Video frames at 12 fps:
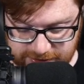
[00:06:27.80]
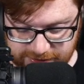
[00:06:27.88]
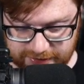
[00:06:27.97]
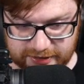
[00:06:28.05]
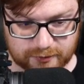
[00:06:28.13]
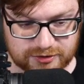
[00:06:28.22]

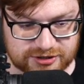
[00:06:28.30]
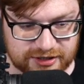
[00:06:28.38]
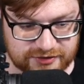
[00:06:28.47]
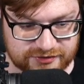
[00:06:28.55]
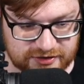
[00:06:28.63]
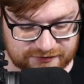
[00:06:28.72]
In which
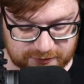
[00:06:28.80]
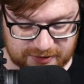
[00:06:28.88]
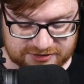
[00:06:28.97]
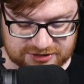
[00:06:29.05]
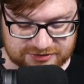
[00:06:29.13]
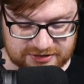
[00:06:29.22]
case, if you
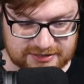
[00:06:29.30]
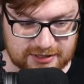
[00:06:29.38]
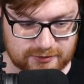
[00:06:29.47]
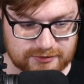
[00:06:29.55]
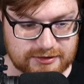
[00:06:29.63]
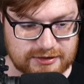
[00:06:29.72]
actually take
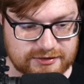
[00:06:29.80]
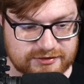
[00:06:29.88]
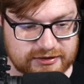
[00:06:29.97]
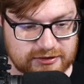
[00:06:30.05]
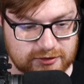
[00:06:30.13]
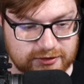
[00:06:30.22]
out
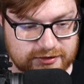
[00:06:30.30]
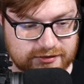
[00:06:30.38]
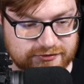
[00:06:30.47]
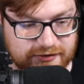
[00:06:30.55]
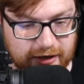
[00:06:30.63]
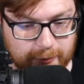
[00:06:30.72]
take a look at the
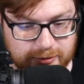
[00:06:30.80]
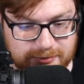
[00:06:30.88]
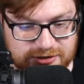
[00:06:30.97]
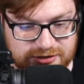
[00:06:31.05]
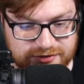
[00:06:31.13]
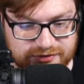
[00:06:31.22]
file
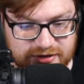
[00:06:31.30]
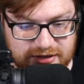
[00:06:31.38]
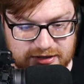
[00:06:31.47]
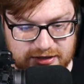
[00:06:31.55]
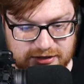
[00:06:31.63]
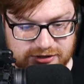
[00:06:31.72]
permissions,
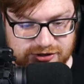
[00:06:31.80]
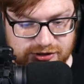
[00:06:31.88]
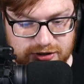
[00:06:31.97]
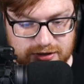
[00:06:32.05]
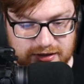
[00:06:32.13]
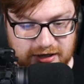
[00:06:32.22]

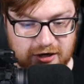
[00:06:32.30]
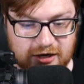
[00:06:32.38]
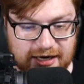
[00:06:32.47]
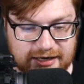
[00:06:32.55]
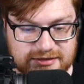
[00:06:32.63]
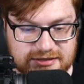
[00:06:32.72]
sure, our
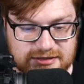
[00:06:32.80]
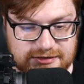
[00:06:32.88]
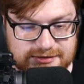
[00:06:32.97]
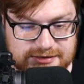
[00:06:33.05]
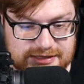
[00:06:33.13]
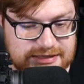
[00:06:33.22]
ID
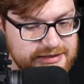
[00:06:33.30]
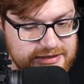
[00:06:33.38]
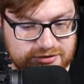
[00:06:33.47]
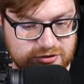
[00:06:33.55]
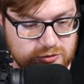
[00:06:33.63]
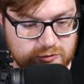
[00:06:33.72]

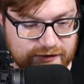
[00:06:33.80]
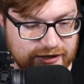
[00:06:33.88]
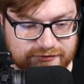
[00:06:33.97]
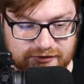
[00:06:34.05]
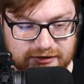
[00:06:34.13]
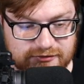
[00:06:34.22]

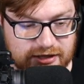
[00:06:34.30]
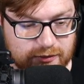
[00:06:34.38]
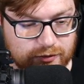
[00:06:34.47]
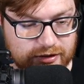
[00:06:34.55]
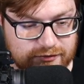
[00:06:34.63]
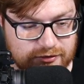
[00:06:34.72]
ED2559
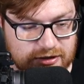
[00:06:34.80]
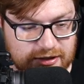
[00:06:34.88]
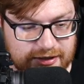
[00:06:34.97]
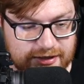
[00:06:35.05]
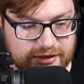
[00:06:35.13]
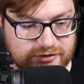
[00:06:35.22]
whatever
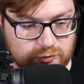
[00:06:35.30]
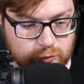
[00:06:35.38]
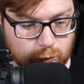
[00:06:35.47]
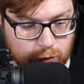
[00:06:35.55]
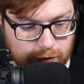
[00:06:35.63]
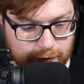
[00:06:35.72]
is
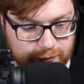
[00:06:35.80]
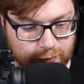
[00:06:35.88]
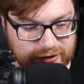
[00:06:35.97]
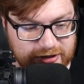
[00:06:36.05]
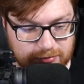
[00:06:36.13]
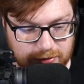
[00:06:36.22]
world
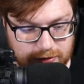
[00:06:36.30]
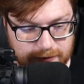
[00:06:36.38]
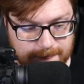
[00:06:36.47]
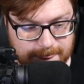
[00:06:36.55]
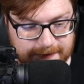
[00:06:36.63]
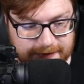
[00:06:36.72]
readable
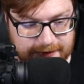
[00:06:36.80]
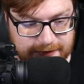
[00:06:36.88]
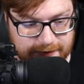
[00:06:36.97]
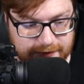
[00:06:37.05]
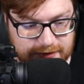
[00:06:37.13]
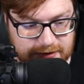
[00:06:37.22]

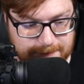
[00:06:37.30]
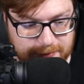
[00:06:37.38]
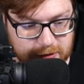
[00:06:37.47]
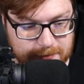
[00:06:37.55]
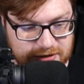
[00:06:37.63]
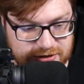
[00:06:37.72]
in the
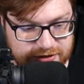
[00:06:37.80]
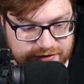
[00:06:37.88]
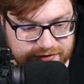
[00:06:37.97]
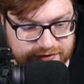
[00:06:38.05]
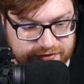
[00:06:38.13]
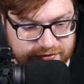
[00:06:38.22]
permissions
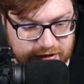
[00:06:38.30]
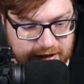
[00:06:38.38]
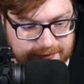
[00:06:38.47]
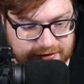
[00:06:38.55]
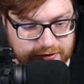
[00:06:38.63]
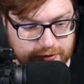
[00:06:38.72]

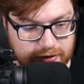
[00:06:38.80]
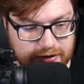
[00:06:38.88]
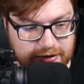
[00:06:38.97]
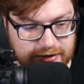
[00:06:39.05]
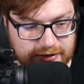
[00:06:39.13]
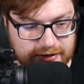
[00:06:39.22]
described here.
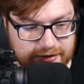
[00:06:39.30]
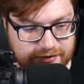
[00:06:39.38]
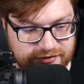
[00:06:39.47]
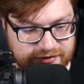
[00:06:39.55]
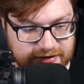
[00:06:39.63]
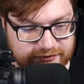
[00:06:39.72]
In the
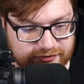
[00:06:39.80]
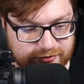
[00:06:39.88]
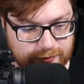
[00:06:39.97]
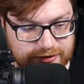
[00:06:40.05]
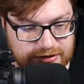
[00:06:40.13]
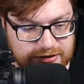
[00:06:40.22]
set of
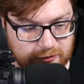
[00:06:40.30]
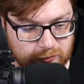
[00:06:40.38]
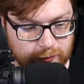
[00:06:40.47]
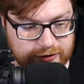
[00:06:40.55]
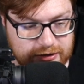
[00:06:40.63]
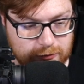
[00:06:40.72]
3
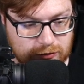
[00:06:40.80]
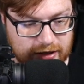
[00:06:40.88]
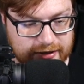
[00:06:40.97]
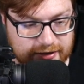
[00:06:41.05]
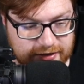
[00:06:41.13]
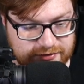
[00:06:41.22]
read, write
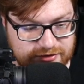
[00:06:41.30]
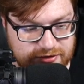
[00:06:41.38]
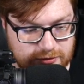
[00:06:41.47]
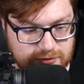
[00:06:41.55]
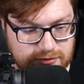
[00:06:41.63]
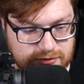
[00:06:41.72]
and
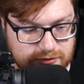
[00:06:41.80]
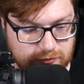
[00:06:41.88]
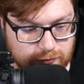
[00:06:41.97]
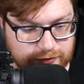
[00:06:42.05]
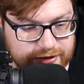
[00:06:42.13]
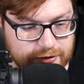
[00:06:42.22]
execute,
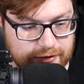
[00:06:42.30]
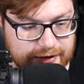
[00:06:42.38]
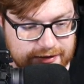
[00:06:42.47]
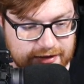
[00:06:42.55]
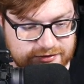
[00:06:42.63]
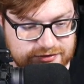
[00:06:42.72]
read, write
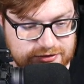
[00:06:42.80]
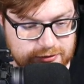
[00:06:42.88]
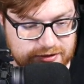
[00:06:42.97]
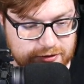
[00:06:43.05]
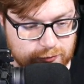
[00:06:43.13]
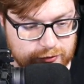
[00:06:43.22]
and execute
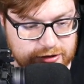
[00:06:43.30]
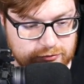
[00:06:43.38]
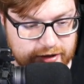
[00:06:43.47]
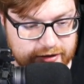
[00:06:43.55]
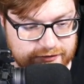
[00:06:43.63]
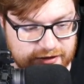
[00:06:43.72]
and read,
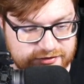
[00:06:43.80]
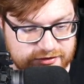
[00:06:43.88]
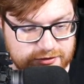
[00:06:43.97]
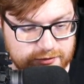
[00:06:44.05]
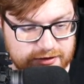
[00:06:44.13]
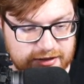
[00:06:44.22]
write of
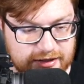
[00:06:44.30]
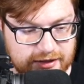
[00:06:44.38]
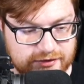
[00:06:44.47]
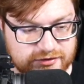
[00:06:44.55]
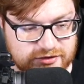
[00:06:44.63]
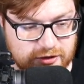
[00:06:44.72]
execute,
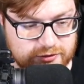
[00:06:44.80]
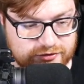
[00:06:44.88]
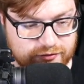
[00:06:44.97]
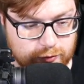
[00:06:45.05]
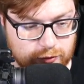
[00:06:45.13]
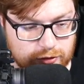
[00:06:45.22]
this goes
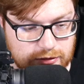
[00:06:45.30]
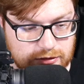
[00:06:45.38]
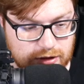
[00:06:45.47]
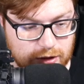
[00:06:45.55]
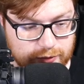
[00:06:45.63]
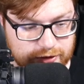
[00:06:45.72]
for
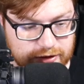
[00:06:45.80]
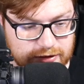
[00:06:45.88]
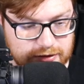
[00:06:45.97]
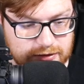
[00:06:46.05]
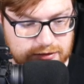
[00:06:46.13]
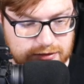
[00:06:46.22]
owner,
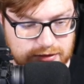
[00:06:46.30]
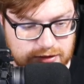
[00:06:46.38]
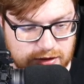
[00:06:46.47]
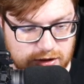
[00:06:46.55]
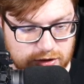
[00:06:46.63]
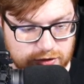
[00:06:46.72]

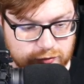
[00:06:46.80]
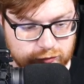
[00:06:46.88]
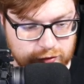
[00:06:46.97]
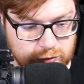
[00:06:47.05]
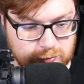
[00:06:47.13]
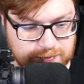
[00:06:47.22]

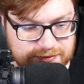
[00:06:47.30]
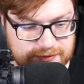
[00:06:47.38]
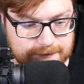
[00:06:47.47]
group